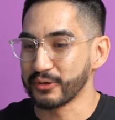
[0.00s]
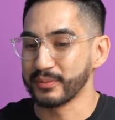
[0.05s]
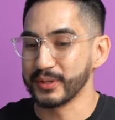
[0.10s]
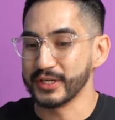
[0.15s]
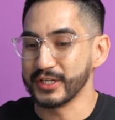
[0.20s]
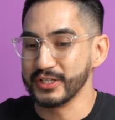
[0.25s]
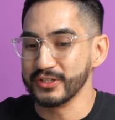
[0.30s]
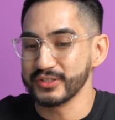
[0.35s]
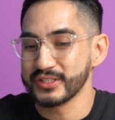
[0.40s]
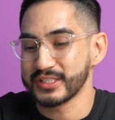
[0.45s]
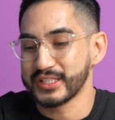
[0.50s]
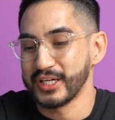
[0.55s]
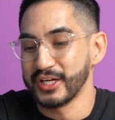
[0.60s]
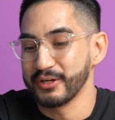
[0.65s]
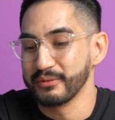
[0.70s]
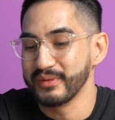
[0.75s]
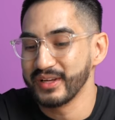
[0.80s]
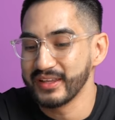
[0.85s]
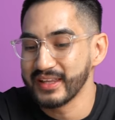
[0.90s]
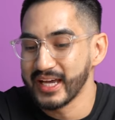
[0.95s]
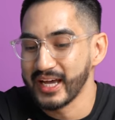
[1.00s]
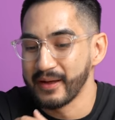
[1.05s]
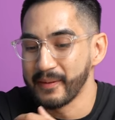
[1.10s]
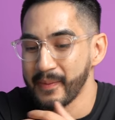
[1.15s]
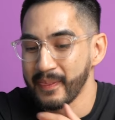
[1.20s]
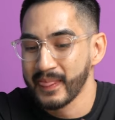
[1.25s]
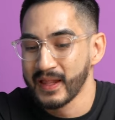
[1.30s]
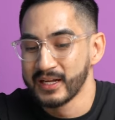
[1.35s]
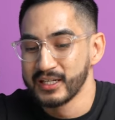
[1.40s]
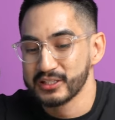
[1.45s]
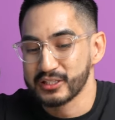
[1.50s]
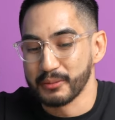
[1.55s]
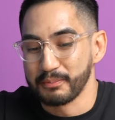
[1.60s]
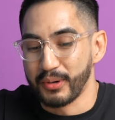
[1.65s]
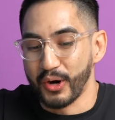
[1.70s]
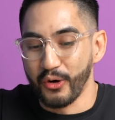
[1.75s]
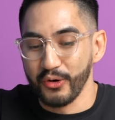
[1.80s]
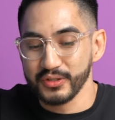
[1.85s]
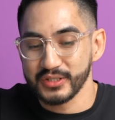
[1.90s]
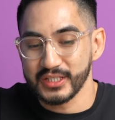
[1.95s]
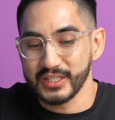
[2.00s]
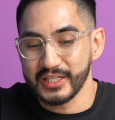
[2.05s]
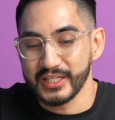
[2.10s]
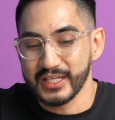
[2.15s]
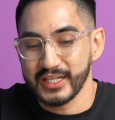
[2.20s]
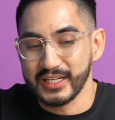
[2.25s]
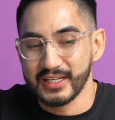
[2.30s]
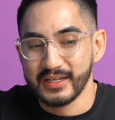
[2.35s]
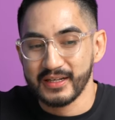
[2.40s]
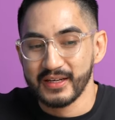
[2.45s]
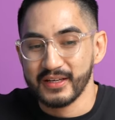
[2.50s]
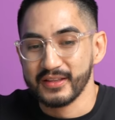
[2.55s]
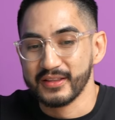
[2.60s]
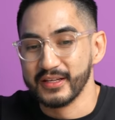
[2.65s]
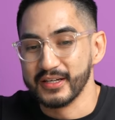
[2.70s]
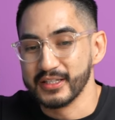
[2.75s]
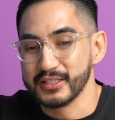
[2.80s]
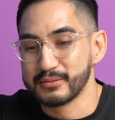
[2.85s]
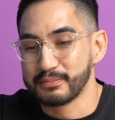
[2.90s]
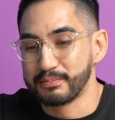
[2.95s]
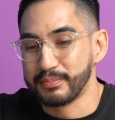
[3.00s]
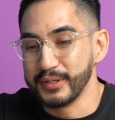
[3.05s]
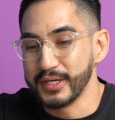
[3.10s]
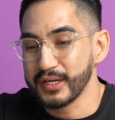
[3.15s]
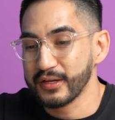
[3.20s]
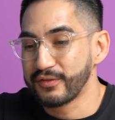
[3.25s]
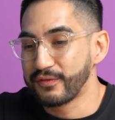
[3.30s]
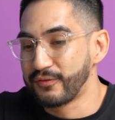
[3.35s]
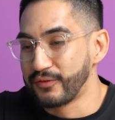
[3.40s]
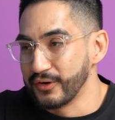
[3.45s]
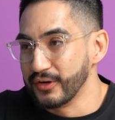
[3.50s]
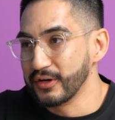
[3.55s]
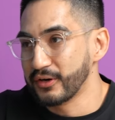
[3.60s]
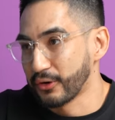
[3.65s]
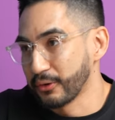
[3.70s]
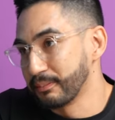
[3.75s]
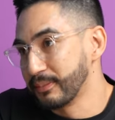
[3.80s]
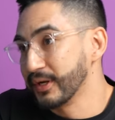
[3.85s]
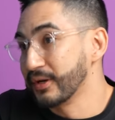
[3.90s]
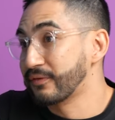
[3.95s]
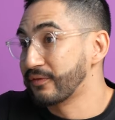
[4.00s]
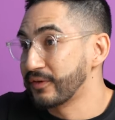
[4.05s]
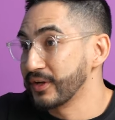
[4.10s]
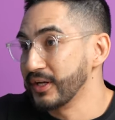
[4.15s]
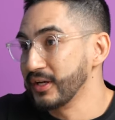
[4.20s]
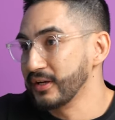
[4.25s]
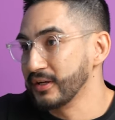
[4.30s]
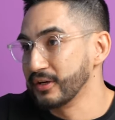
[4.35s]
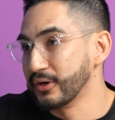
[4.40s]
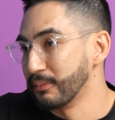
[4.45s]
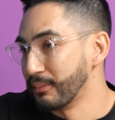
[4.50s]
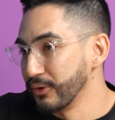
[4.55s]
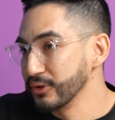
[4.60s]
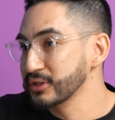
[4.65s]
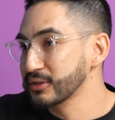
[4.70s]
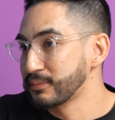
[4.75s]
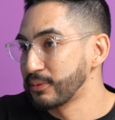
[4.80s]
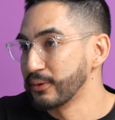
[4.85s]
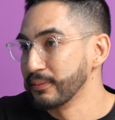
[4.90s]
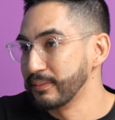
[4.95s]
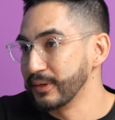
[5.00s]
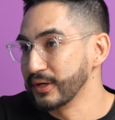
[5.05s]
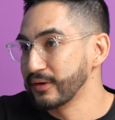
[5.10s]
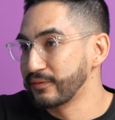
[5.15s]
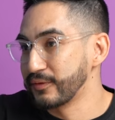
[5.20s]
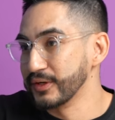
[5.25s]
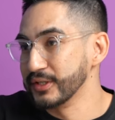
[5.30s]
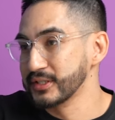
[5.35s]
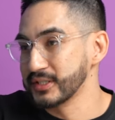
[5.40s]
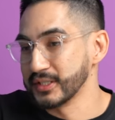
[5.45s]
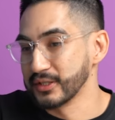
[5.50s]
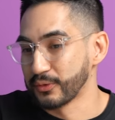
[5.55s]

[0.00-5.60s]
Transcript: but he was telling me that supposedly there's Bigfoot or big feet, you know, multiple Bigfoots yeah.